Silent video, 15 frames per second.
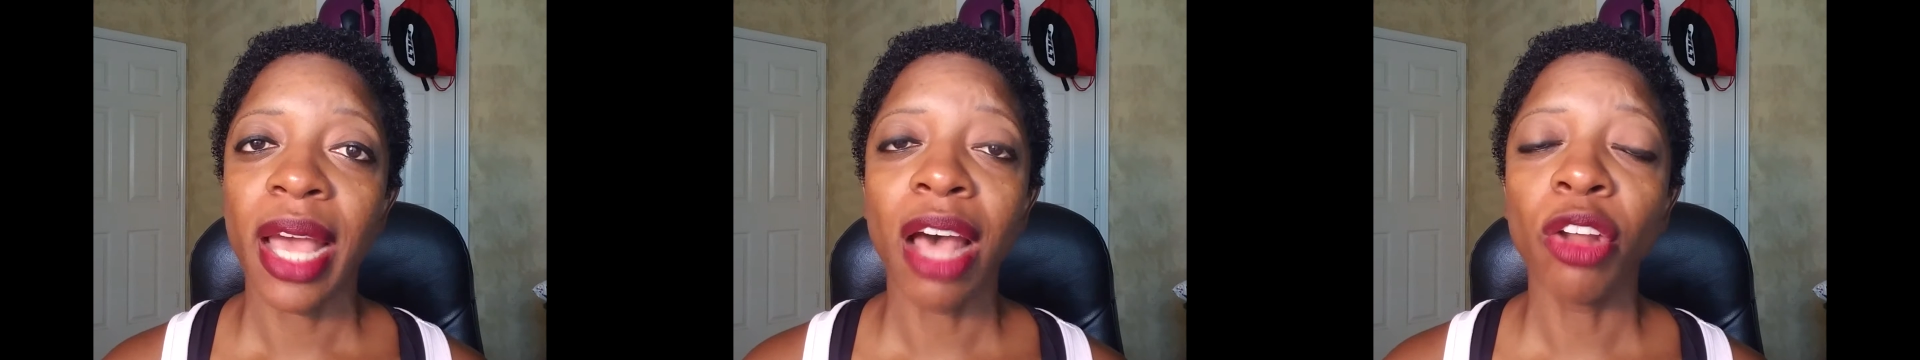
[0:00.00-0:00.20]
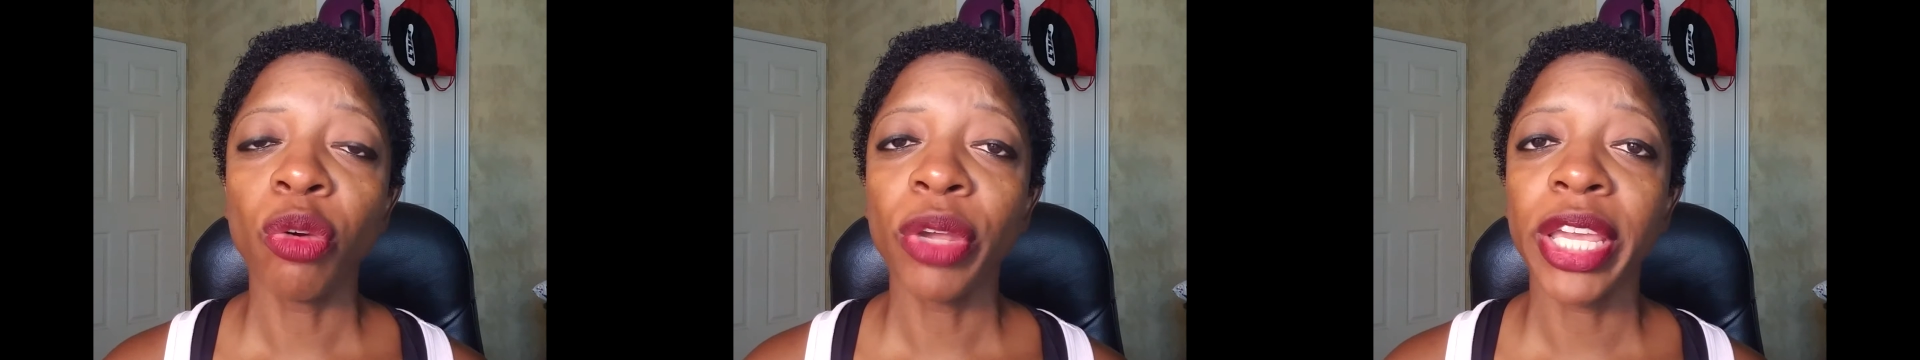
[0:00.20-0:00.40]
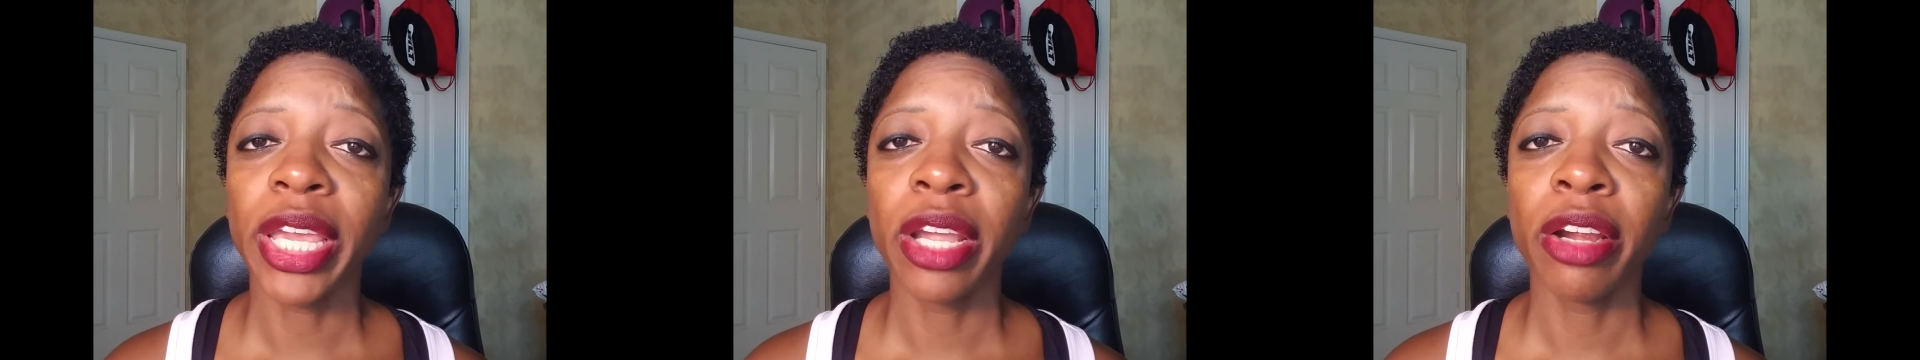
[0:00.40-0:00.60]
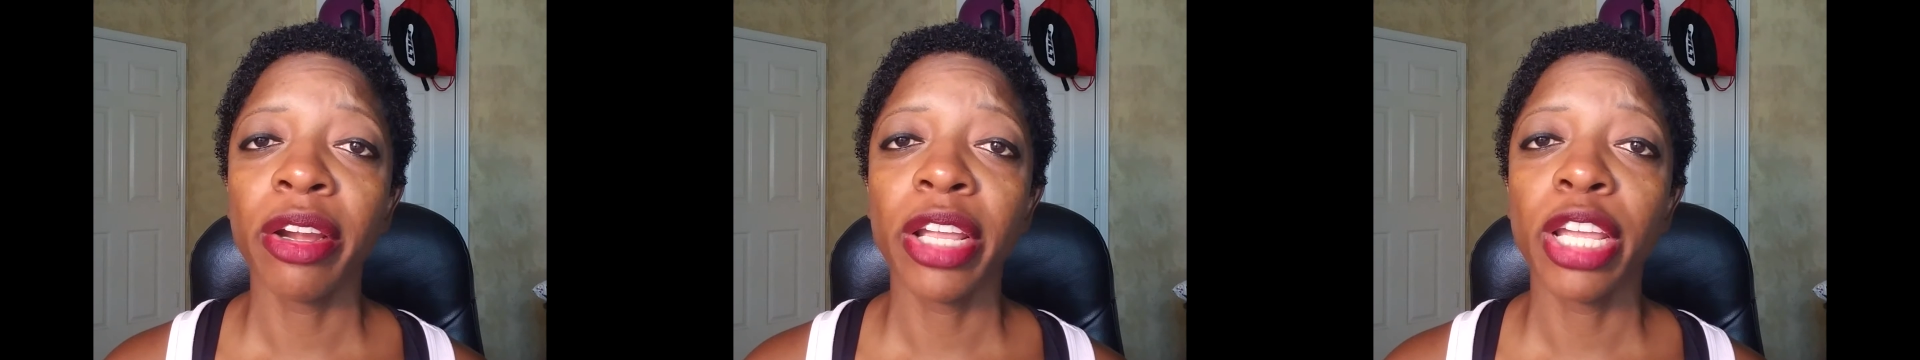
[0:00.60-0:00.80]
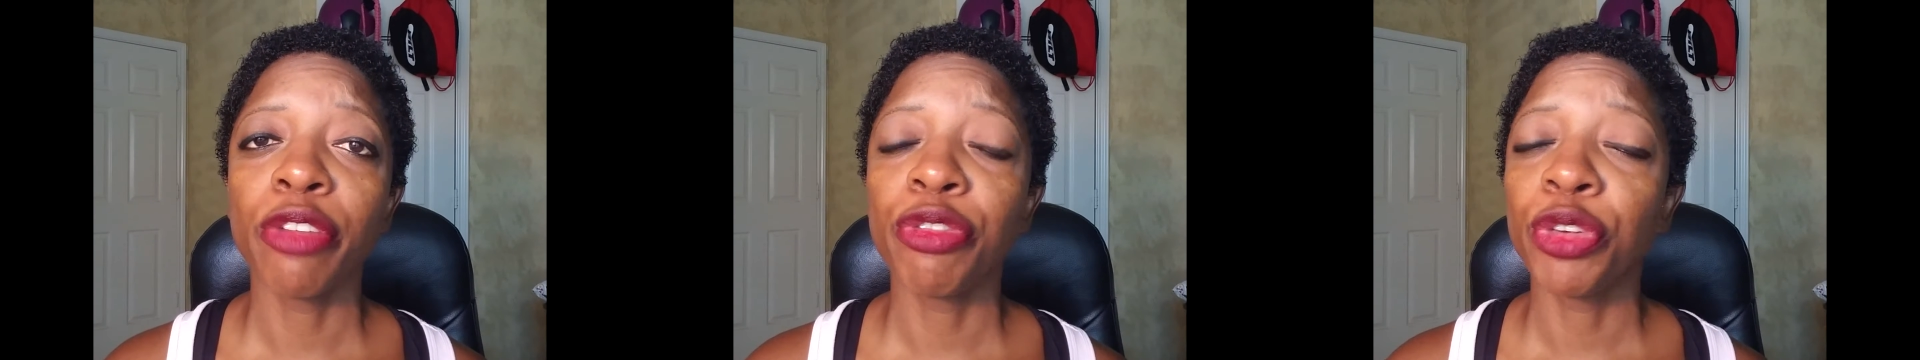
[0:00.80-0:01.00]
I don't
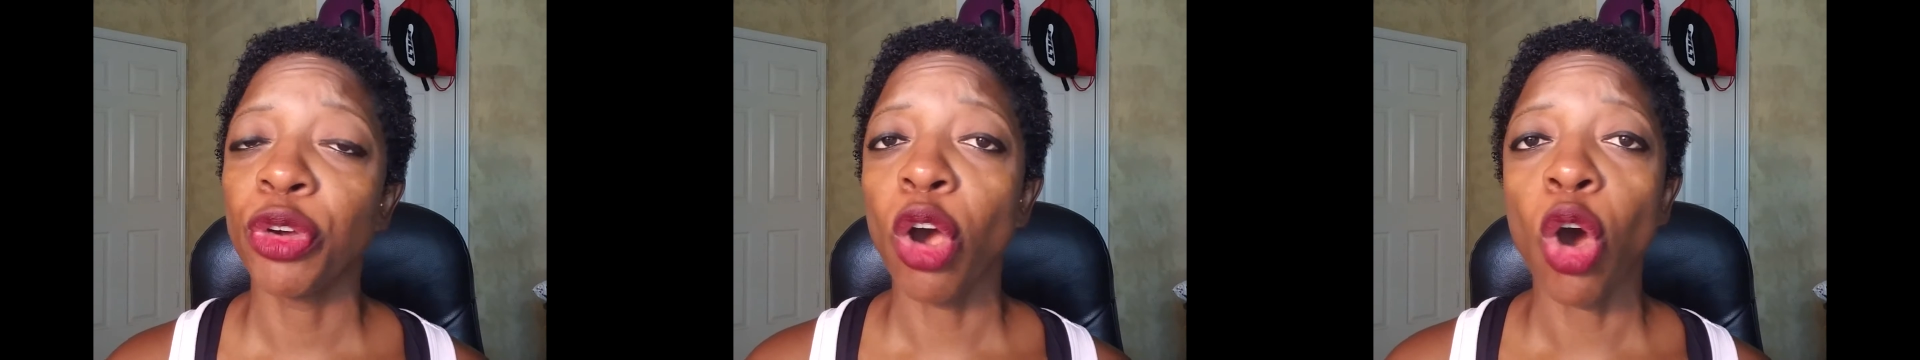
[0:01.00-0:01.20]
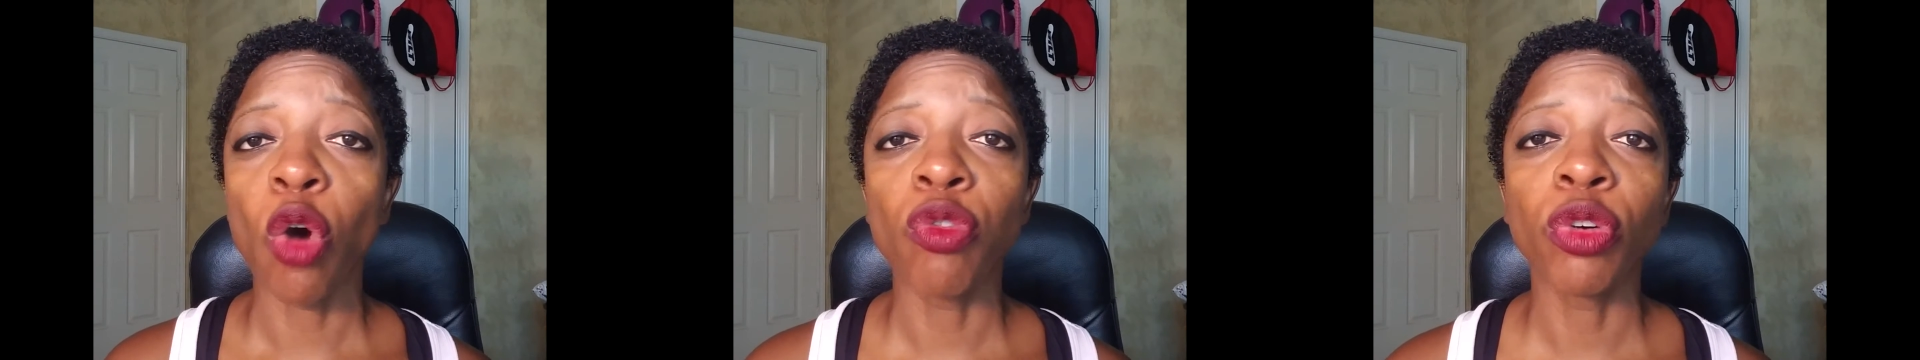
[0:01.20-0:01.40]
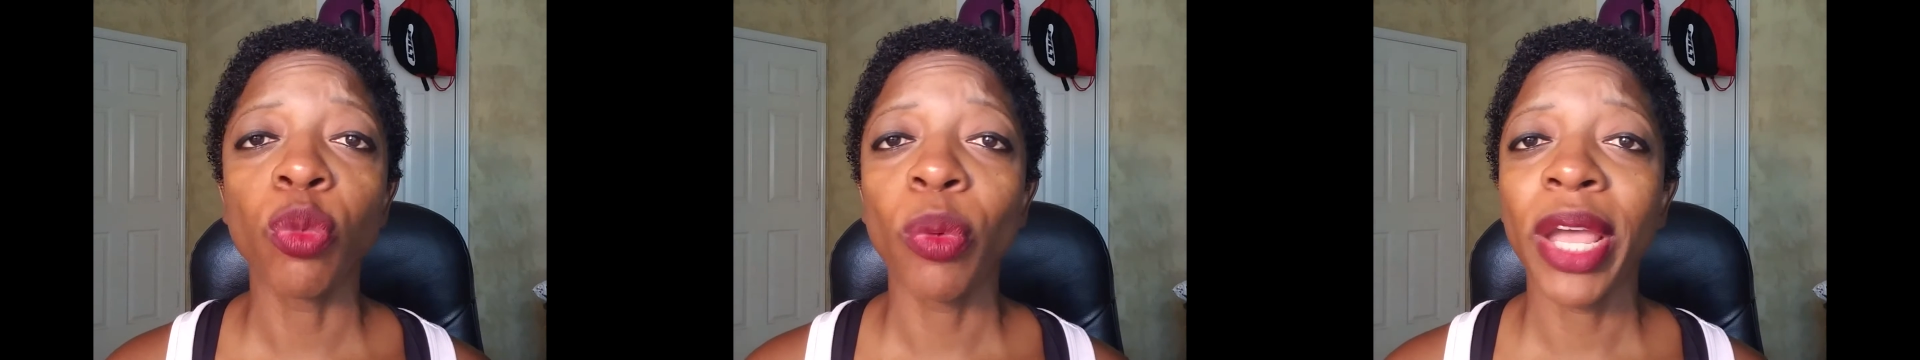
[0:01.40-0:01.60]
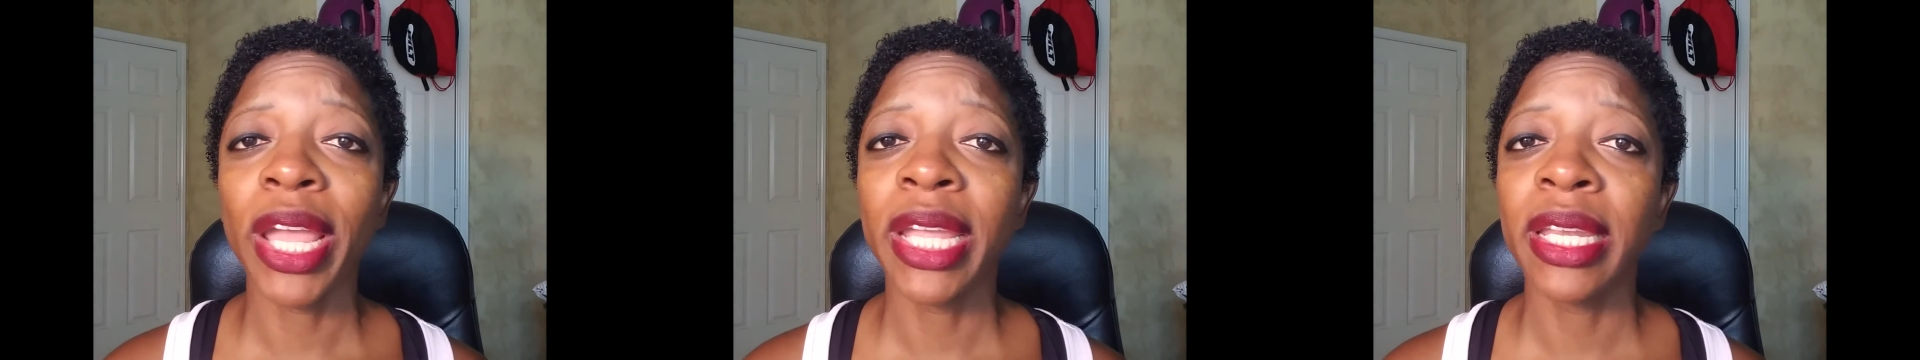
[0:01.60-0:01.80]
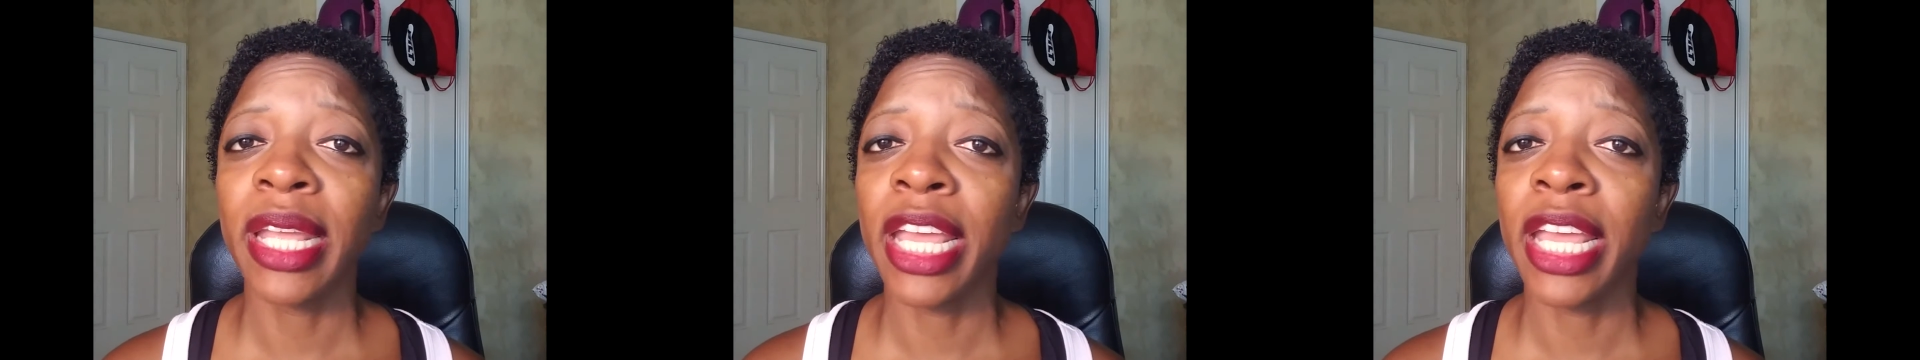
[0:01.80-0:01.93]
care if you're overweight